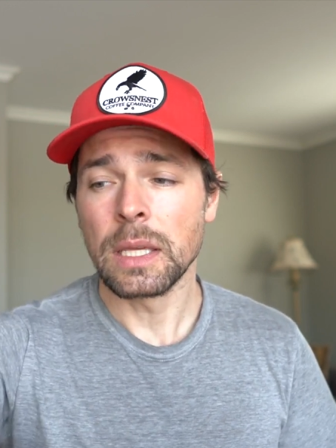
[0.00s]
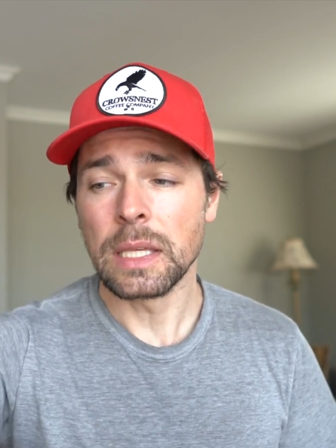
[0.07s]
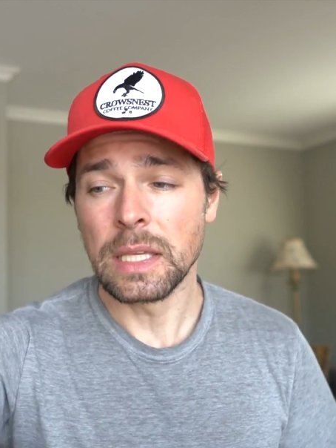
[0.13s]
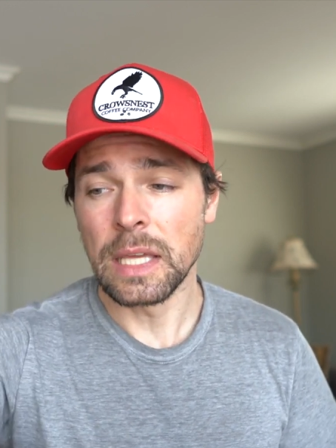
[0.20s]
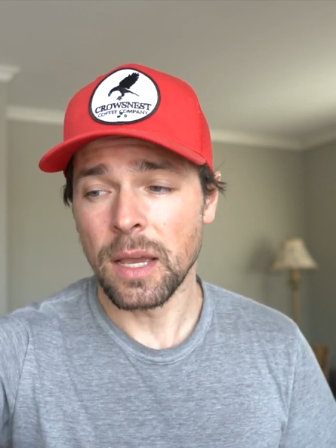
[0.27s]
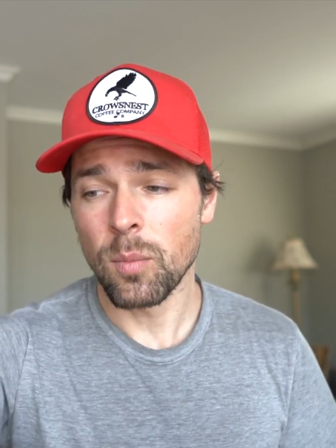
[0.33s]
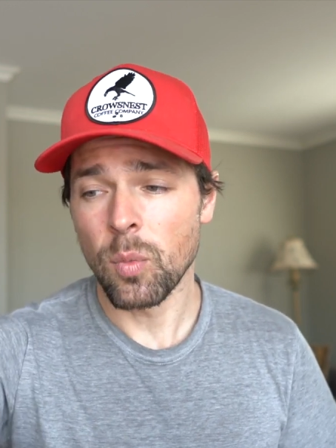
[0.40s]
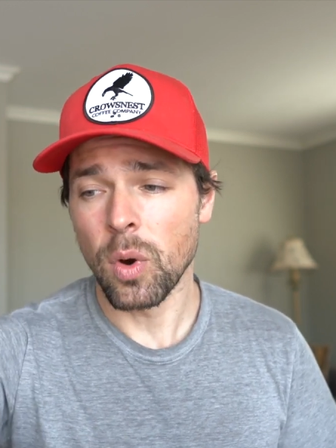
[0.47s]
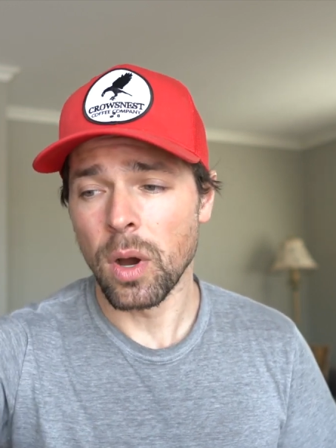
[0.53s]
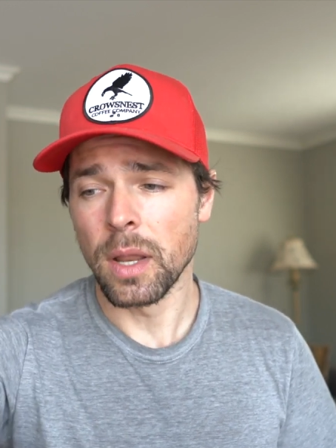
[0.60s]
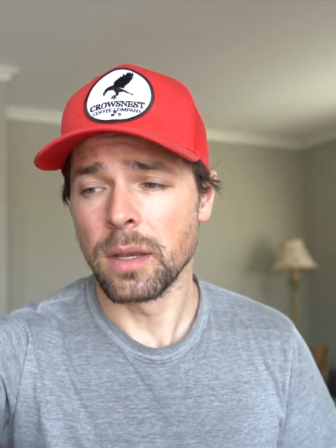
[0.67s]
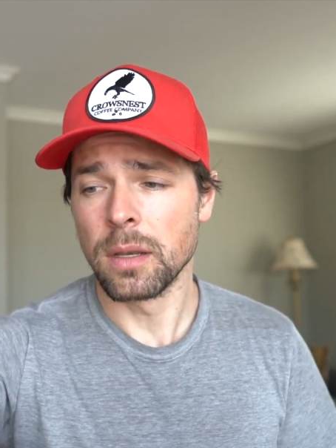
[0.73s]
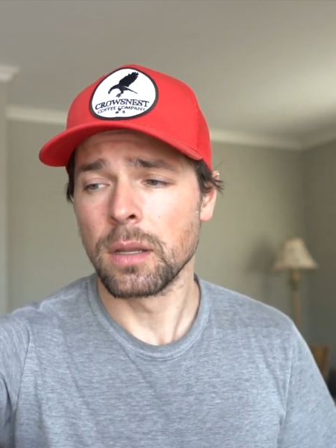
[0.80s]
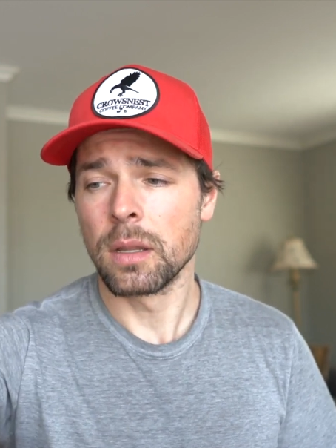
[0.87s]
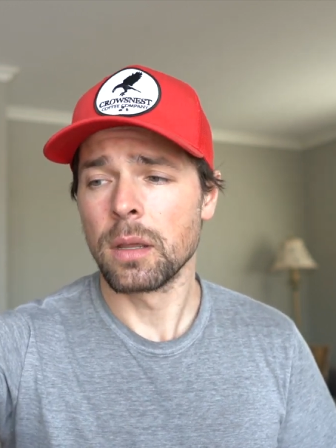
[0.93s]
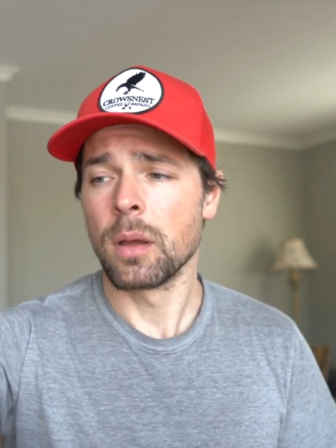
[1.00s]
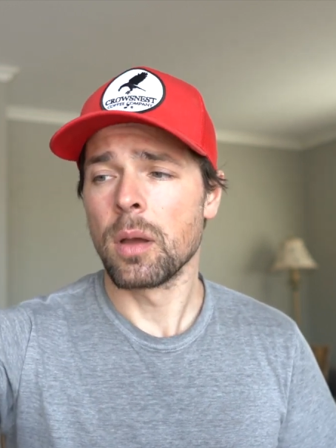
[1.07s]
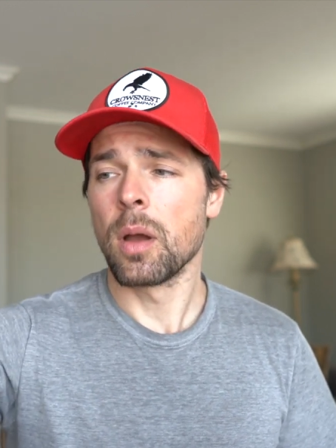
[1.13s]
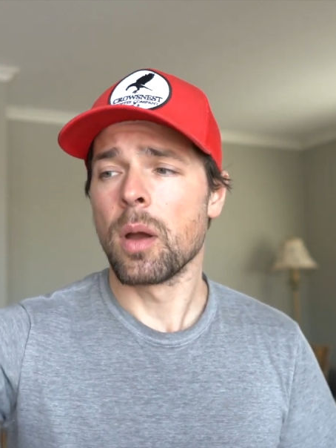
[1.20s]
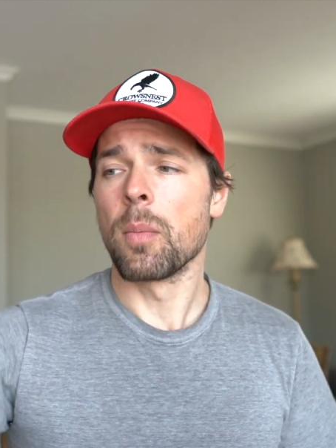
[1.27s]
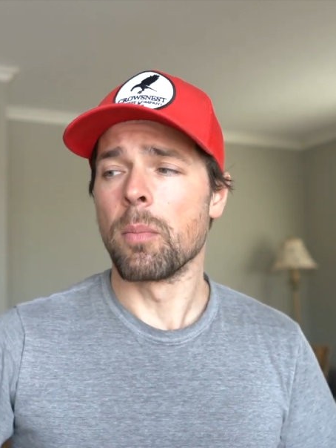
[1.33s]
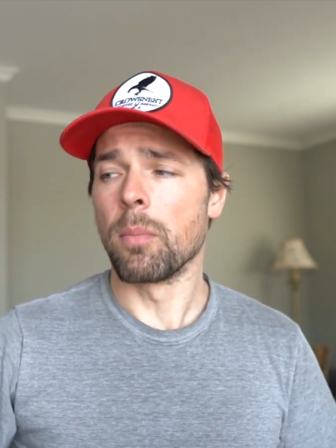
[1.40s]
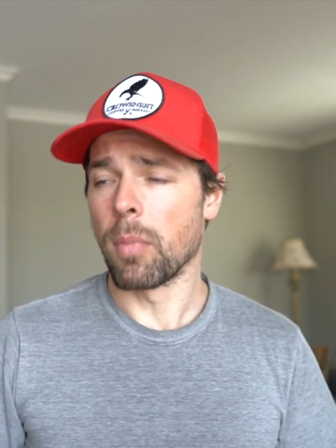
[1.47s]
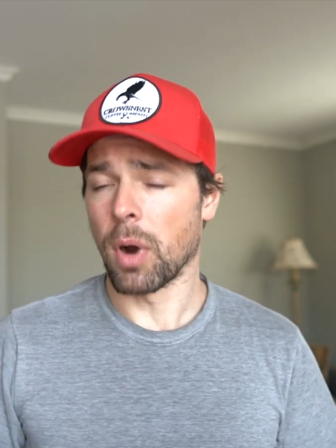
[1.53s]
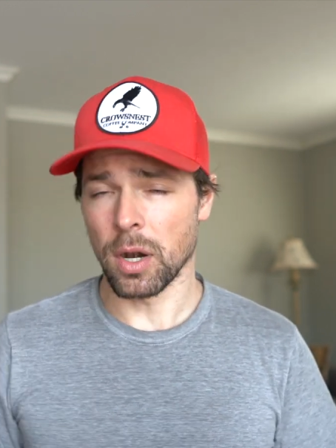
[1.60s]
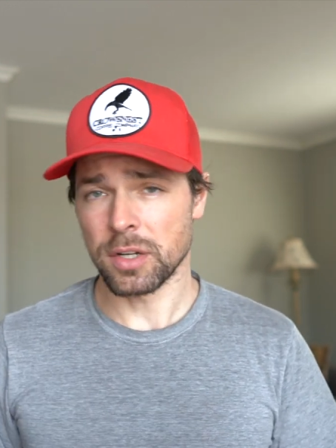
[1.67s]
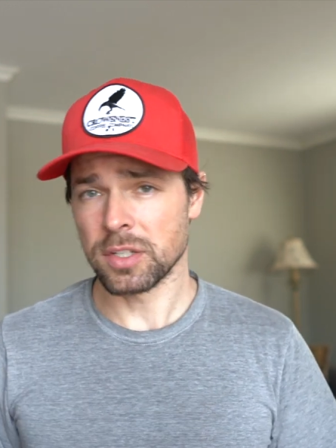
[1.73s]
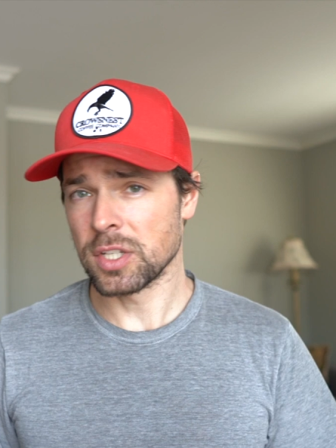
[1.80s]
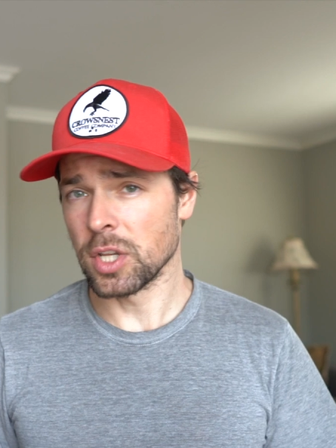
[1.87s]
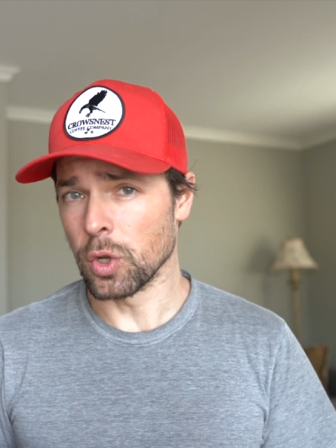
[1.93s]
EM1
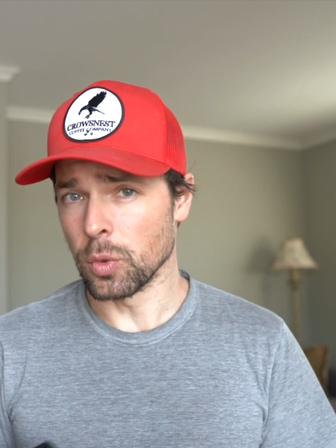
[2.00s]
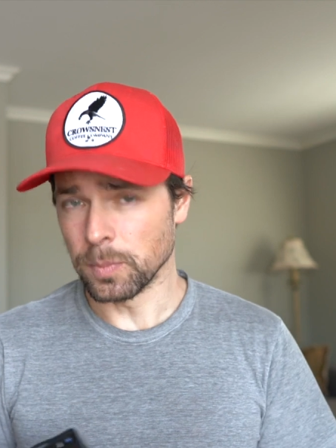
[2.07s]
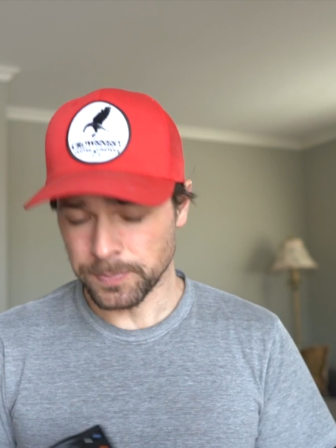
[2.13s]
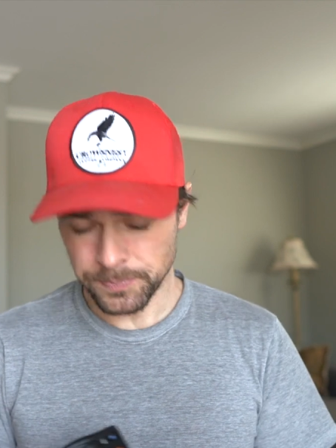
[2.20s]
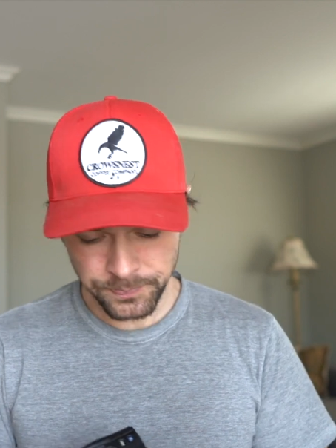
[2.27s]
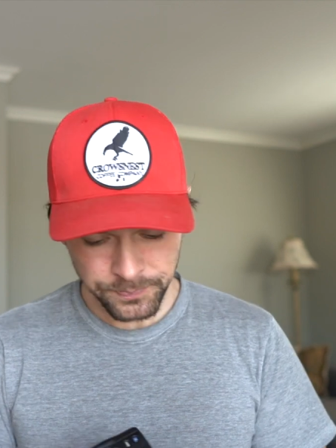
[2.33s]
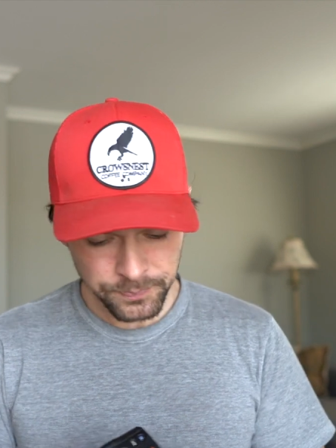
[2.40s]
Mark II.